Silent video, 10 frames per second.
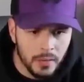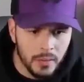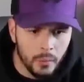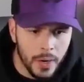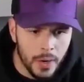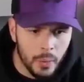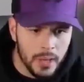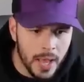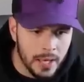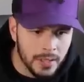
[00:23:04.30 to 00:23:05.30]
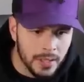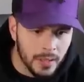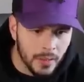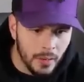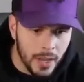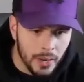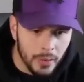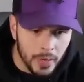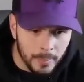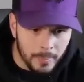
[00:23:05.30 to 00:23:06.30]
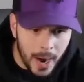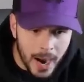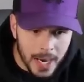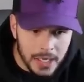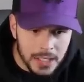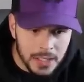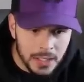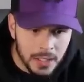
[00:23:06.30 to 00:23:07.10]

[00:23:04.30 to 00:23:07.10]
Where are we headed here, though? I don't know. Mine,